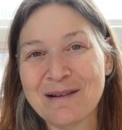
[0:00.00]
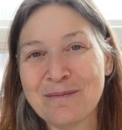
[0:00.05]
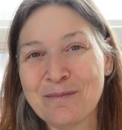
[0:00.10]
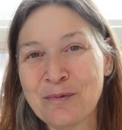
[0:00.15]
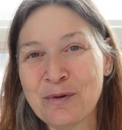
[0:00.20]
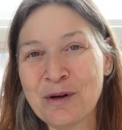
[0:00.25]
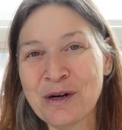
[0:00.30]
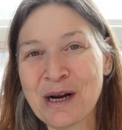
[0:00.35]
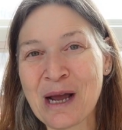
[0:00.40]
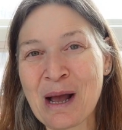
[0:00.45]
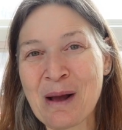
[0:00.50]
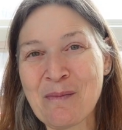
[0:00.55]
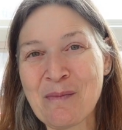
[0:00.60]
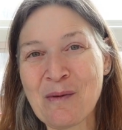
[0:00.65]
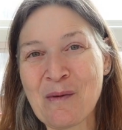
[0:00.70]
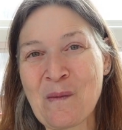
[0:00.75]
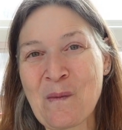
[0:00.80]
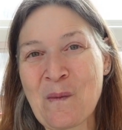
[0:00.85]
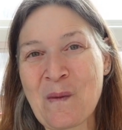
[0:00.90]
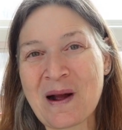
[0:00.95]
put
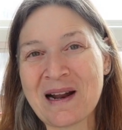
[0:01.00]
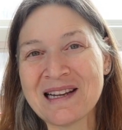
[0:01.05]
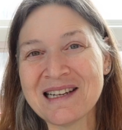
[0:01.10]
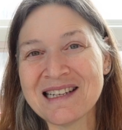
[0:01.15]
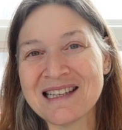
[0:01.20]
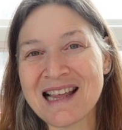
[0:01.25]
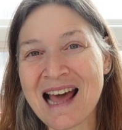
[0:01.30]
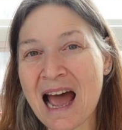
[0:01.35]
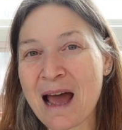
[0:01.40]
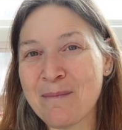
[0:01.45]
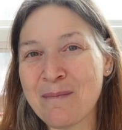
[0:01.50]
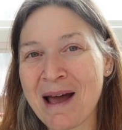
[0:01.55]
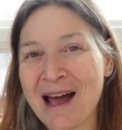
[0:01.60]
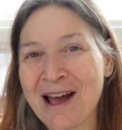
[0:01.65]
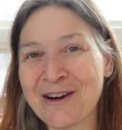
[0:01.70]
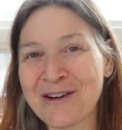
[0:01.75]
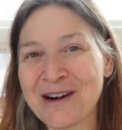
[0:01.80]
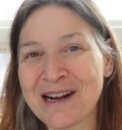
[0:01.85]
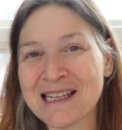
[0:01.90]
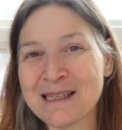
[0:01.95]
up once that
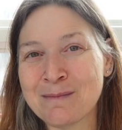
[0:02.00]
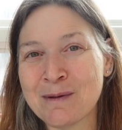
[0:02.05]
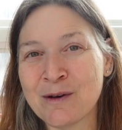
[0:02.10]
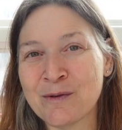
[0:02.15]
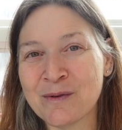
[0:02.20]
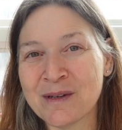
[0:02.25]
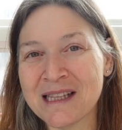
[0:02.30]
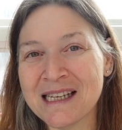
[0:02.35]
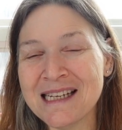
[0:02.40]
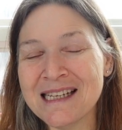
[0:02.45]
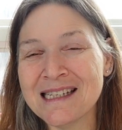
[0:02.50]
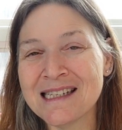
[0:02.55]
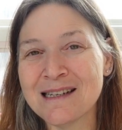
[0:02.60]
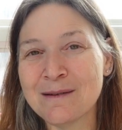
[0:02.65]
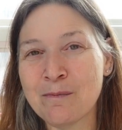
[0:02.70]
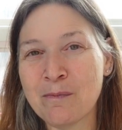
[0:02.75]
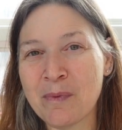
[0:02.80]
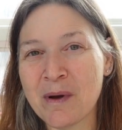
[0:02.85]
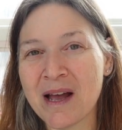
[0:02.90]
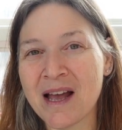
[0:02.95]
pattern has been released.
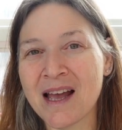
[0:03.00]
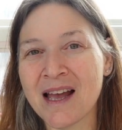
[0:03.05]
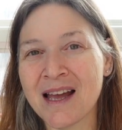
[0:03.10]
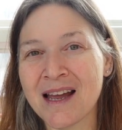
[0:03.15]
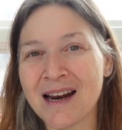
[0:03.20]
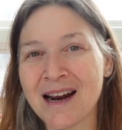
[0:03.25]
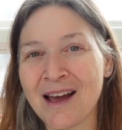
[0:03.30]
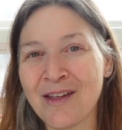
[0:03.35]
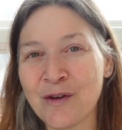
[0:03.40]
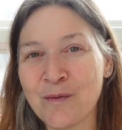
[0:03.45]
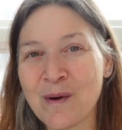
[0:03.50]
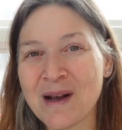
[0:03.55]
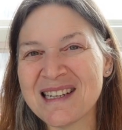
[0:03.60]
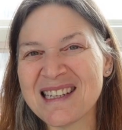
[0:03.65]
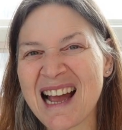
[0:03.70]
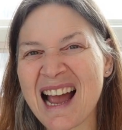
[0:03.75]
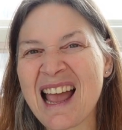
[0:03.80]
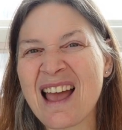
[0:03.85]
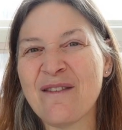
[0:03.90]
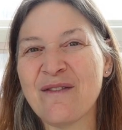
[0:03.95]
But otherwise
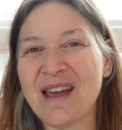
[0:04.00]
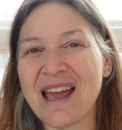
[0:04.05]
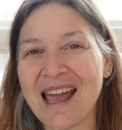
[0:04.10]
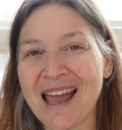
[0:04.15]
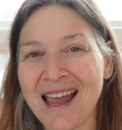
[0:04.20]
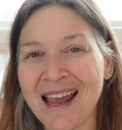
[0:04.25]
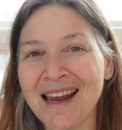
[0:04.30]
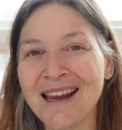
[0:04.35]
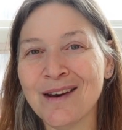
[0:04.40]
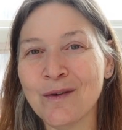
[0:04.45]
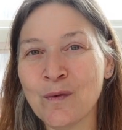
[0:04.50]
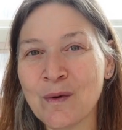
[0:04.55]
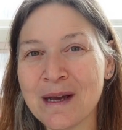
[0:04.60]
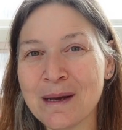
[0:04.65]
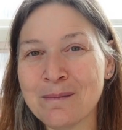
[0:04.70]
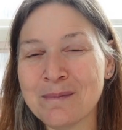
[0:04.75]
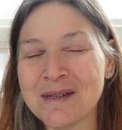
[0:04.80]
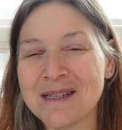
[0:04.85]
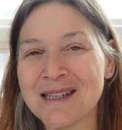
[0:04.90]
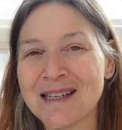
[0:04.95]
I have 8
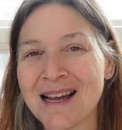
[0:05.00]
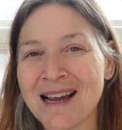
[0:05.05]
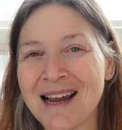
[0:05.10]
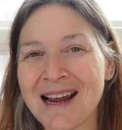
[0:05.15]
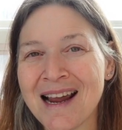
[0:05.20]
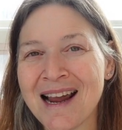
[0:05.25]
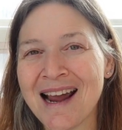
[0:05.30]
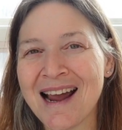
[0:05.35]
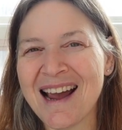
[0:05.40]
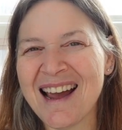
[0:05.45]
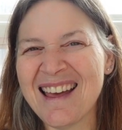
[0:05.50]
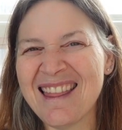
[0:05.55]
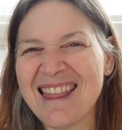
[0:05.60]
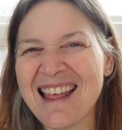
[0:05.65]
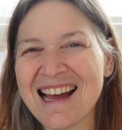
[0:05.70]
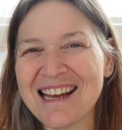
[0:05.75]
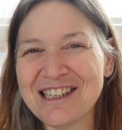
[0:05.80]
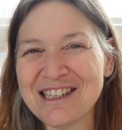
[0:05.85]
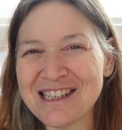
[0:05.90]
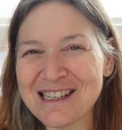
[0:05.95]
whips, and
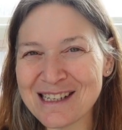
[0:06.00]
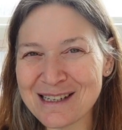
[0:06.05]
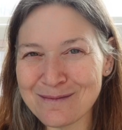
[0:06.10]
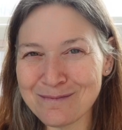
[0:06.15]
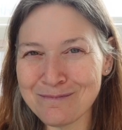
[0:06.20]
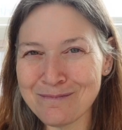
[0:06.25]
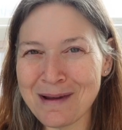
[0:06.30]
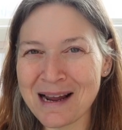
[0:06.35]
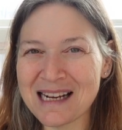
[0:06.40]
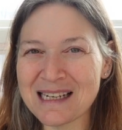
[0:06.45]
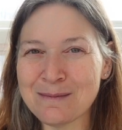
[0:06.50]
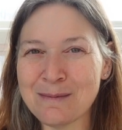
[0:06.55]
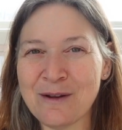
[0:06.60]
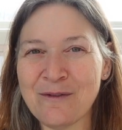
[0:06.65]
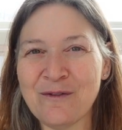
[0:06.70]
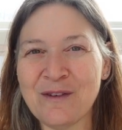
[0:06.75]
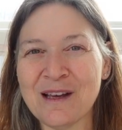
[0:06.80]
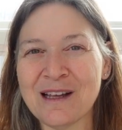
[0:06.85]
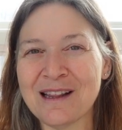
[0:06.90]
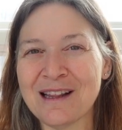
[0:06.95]
that just makes me
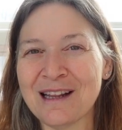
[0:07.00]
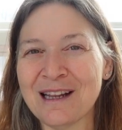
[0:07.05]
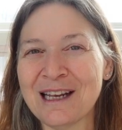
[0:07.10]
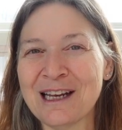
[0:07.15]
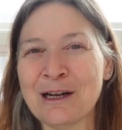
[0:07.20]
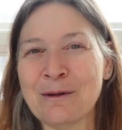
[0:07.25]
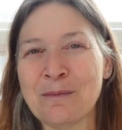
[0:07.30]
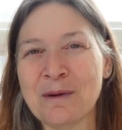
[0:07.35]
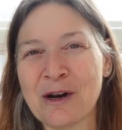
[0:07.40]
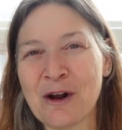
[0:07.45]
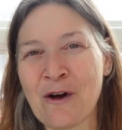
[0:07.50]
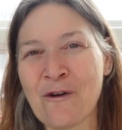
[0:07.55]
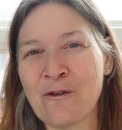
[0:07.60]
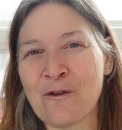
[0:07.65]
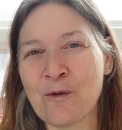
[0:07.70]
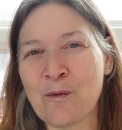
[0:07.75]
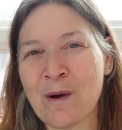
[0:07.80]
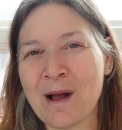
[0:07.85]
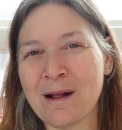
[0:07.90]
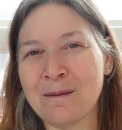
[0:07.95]
feel a little bit
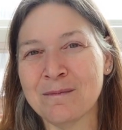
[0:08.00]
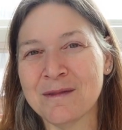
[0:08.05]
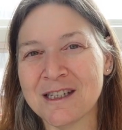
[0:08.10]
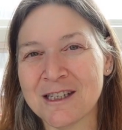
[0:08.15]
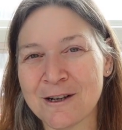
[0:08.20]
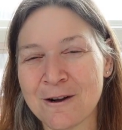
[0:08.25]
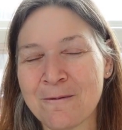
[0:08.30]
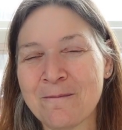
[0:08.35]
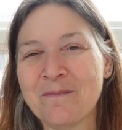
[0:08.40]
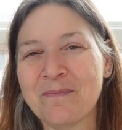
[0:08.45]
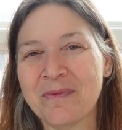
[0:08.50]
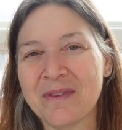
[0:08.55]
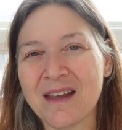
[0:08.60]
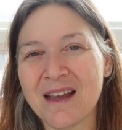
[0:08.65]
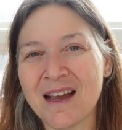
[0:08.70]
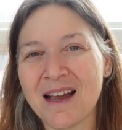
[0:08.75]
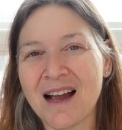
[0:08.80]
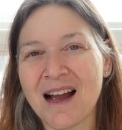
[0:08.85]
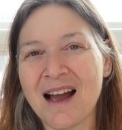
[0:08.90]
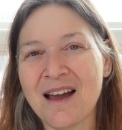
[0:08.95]
overwhelmed. So
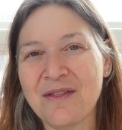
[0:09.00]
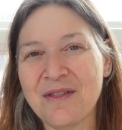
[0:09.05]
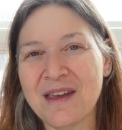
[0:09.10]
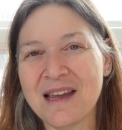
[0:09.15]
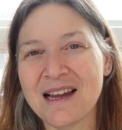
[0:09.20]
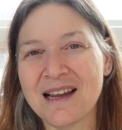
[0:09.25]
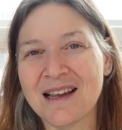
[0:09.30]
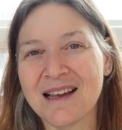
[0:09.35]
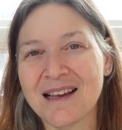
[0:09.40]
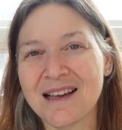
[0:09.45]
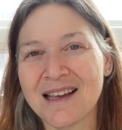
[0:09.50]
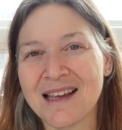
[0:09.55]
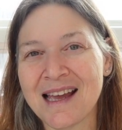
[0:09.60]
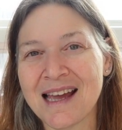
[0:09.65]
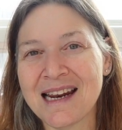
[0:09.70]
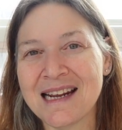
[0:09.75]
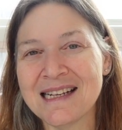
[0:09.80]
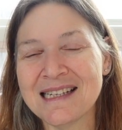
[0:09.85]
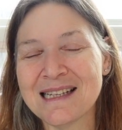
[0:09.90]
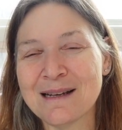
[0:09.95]
I think
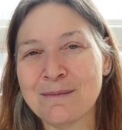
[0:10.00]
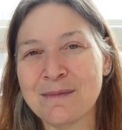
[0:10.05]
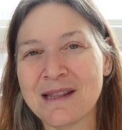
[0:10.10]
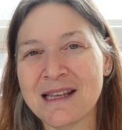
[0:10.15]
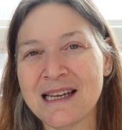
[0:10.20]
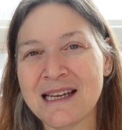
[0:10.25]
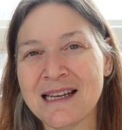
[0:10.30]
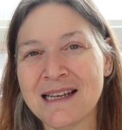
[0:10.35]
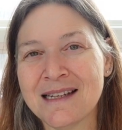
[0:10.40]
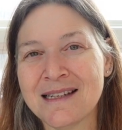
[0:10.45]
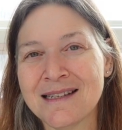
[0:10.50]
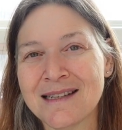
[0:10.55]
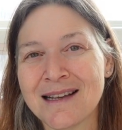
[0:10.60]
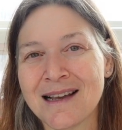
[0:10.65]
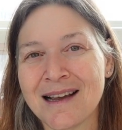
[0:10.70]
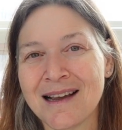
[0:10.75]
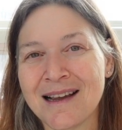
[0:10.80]
getting some of these